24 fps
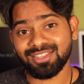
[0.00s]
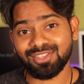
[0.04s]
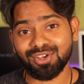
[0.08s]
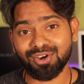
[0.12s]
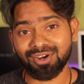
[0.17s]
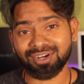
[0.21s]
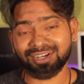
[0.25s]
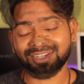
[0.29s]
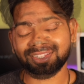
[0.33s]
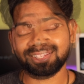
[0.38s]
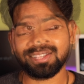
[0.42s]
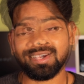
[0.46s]
I
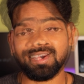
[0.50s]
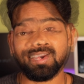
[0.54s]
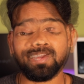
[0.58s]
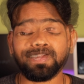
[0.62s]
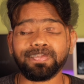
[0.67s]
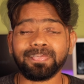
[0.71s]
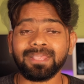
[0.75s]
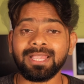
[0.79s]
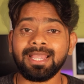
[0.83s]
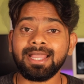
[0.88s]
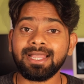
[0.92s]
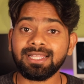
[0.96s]
thought.
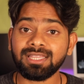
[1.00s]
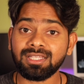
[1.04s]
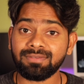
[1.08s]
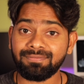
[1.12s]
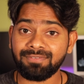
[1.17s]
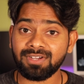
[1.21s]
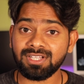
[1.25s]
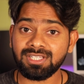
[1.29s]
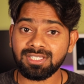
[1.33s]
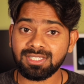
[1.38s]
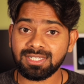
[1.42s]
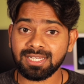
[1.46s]
So, in the
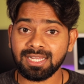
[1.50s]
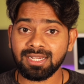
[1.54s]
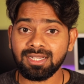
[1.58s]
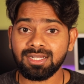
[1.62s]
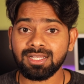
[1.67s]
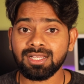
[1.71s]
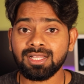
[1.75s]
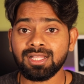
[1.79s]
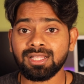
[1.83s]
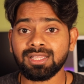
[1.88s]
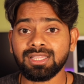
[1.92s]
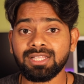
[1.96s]
first
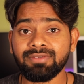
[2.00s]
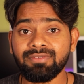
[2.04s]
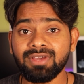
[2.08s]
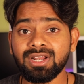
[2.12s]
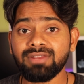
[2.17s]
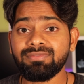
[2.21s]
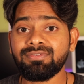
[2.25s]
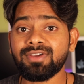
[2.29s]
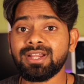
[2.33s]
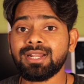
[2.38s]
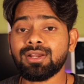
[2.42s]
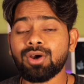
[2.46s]
tent, they
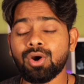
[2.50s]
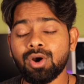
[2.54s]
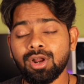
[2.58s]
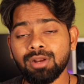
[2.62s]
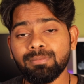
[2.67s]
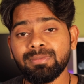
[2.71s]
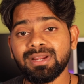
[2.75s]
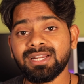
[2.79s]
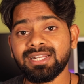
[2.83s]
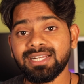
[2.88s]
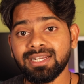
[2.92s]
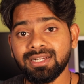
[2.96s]
verified all
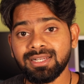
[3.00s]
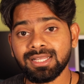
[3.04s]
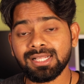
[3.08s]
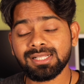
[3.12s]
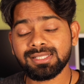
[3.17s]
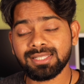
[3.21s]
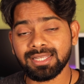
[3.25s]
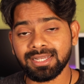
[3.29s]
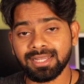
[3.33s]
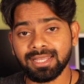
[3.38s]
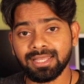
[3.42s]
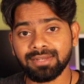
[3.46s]
my
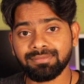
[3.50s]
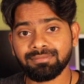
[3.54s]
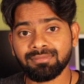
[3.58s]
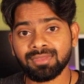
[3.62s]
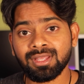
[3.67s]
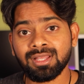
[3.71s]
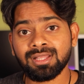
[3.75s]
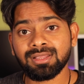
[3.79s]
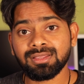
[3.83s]
details again.